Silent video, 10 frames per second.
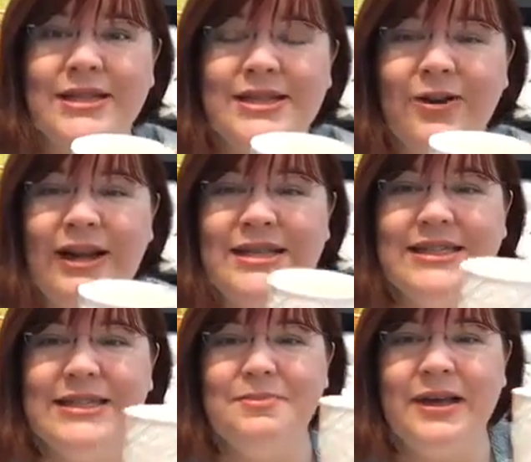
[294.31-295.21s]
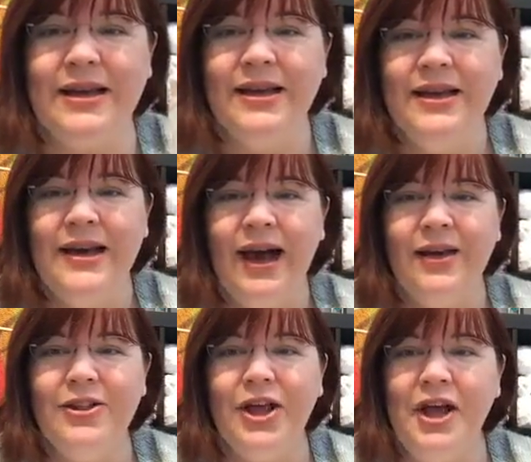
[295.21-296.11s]
So I did something a
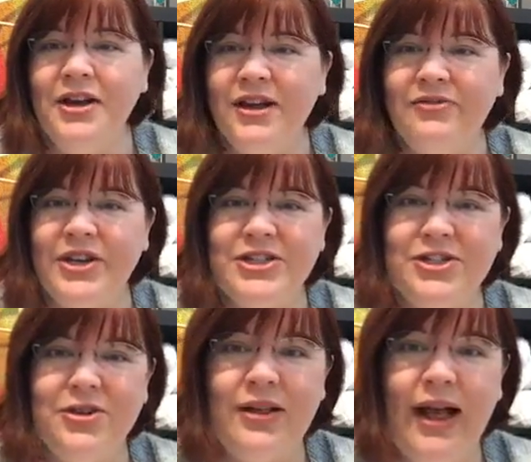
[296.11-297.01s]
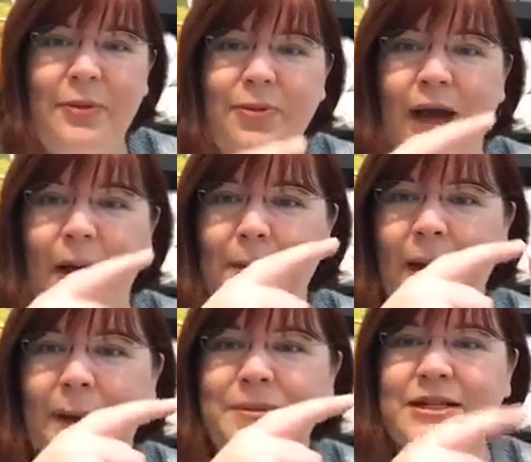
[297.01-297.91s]
little unconventional. I, I
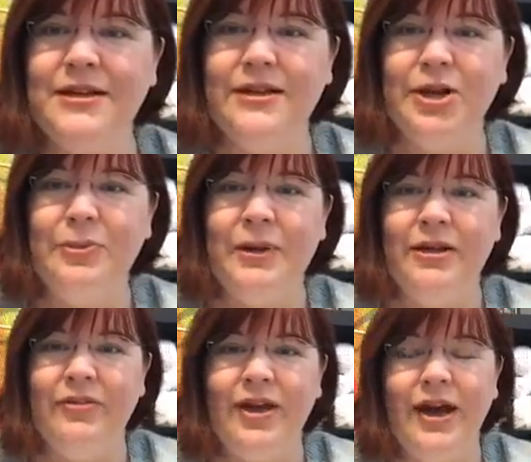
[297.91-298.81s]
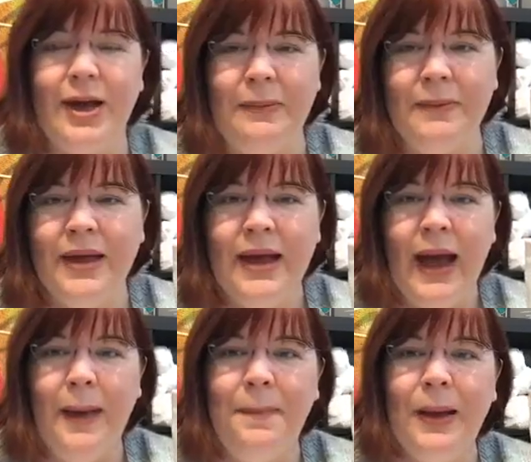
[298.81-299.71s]
popped in a little bit of a, um,
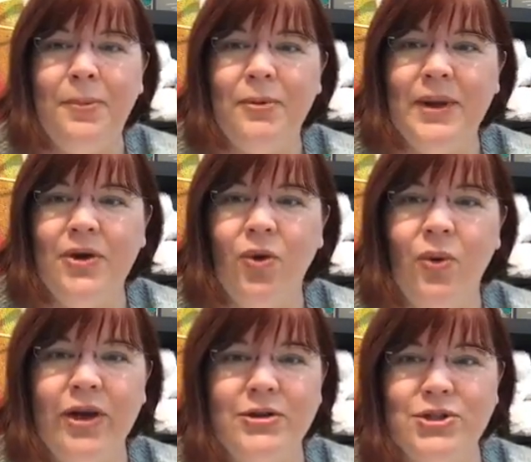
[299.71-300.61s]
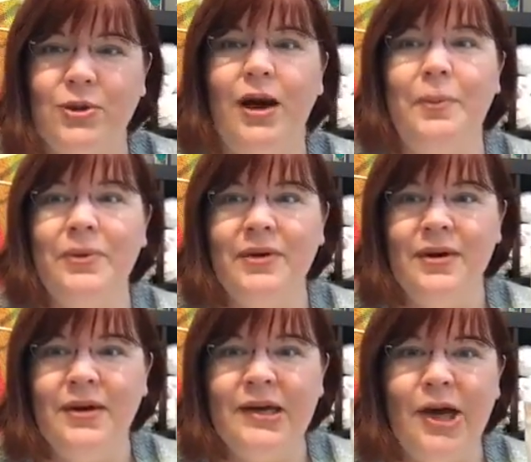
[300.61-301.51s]
a peppermint oil drop,
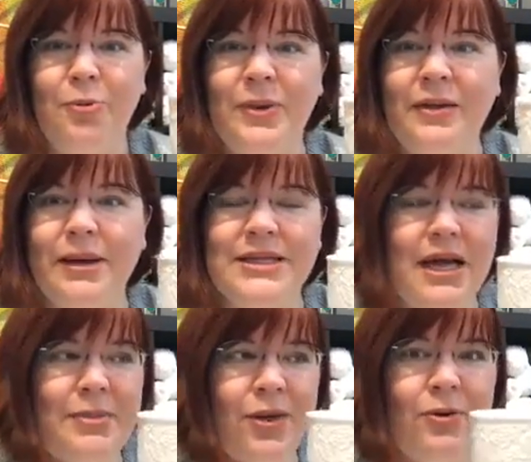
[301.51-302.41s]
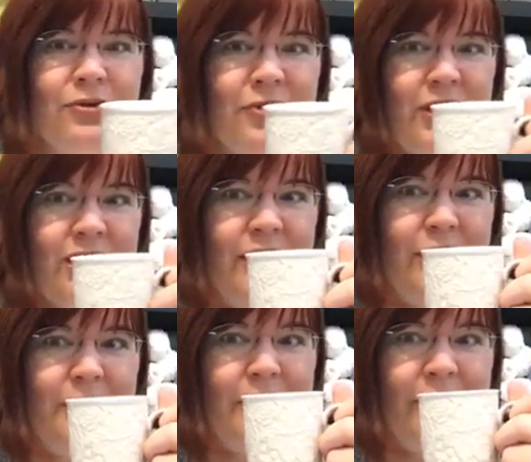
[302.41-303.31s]
hoping my tummy will feel a
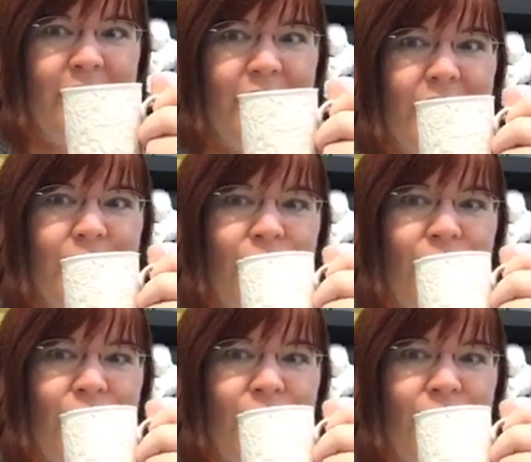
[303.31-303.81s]
little bit better.